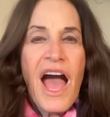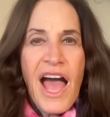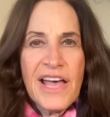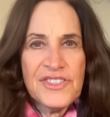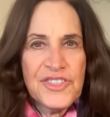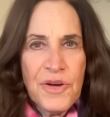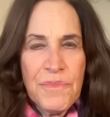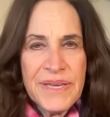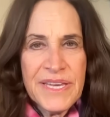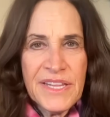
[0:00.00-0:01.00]

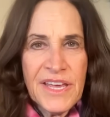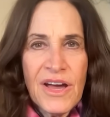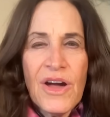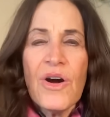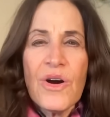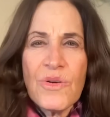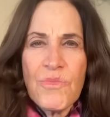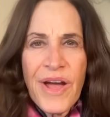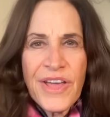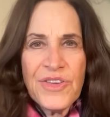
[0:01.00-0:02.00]
osteopenia, or
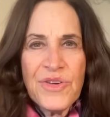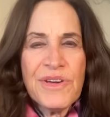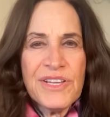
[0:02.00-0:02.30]
what you